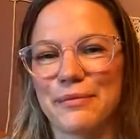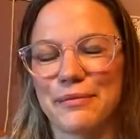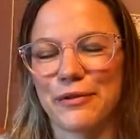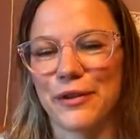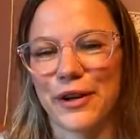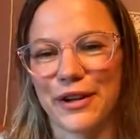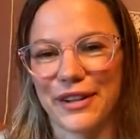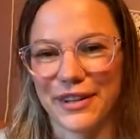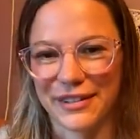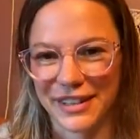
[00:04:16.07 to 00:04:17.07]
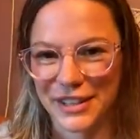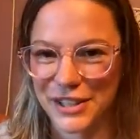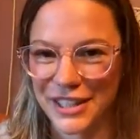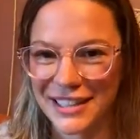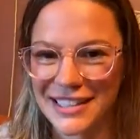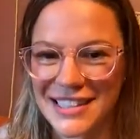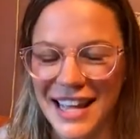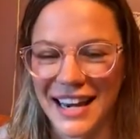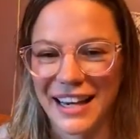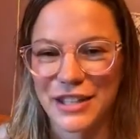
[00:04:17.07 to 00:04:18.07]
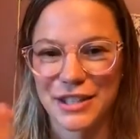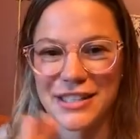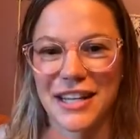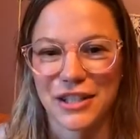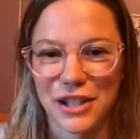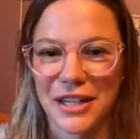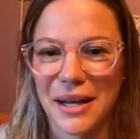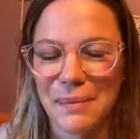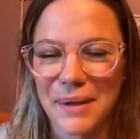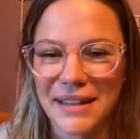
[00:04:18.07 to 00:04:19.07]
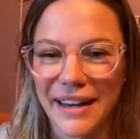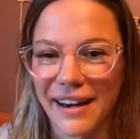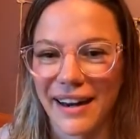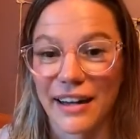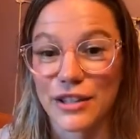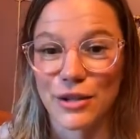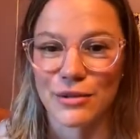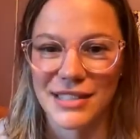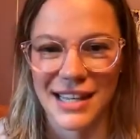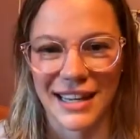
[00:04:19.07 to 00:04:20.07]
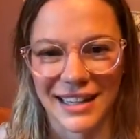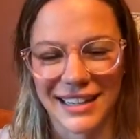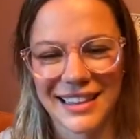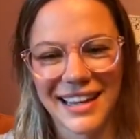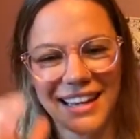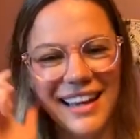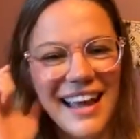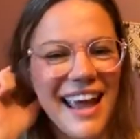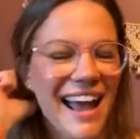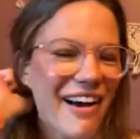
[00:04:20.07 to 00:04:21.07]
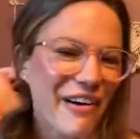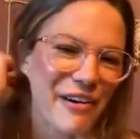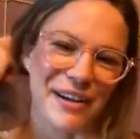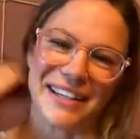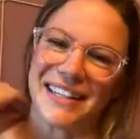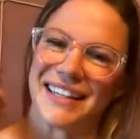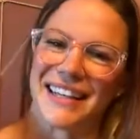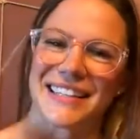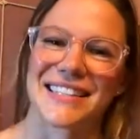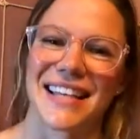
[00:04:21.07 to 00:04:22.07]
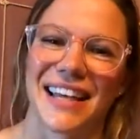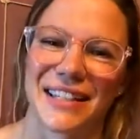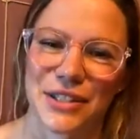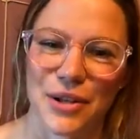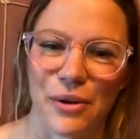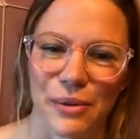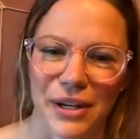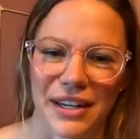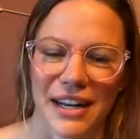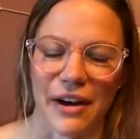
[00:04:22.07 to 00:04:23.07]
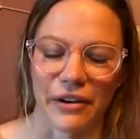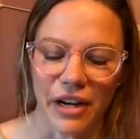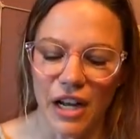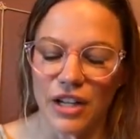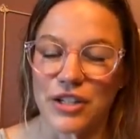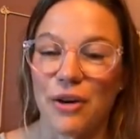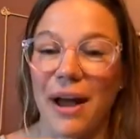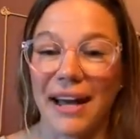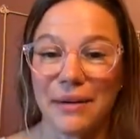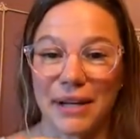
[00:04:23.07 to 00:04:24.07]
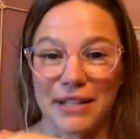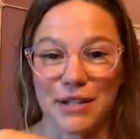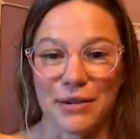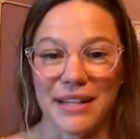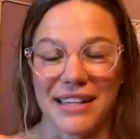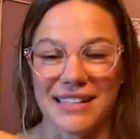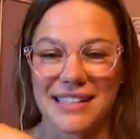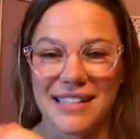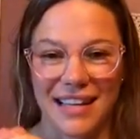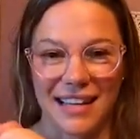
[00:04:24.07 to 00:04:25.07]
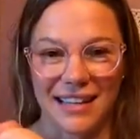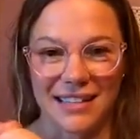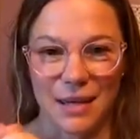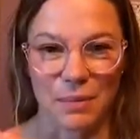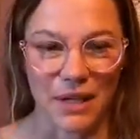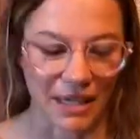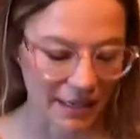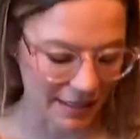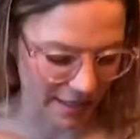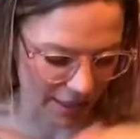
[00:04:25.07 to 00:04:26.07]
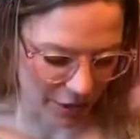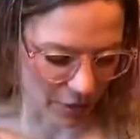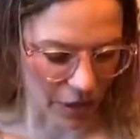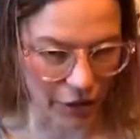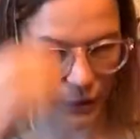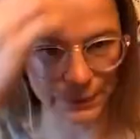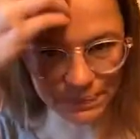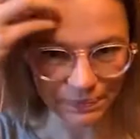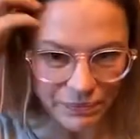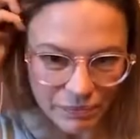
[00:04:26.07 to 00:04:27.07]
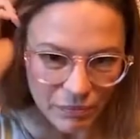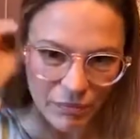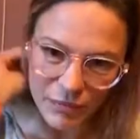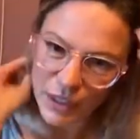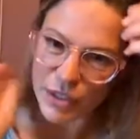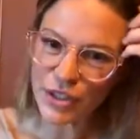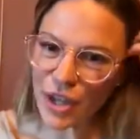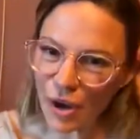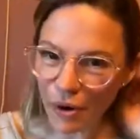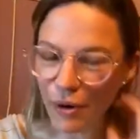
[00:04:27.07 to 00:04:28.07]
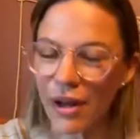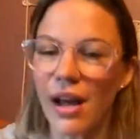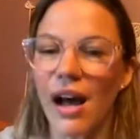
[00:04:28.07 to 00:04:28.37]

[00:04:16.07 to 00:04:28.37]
for their leashes, and I just suction cup it there and I don't say anything. Oh, and he gets so weirded out. So anyway, so this is a penis, as you all know. So